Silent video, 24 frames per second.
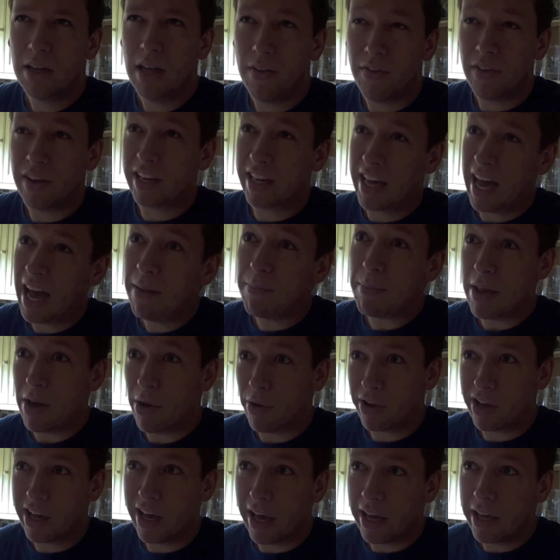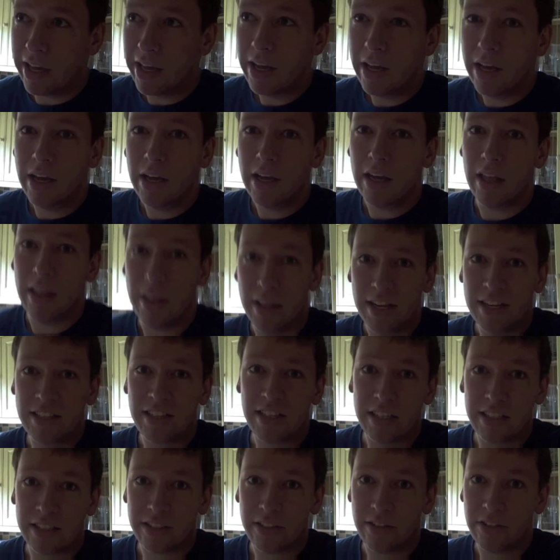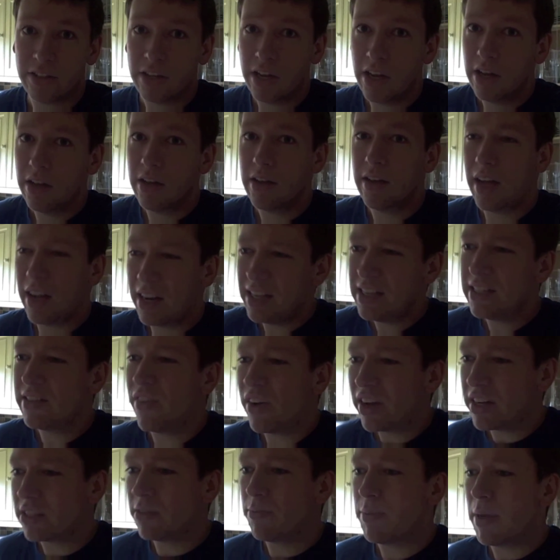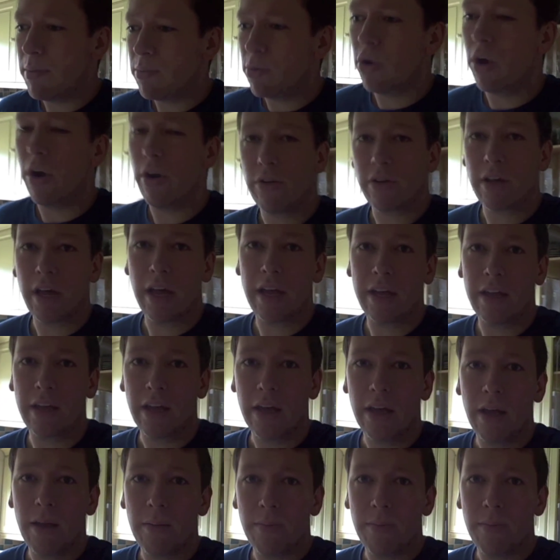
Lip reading: if it can be okay in this instance, at least that's a bit more okay.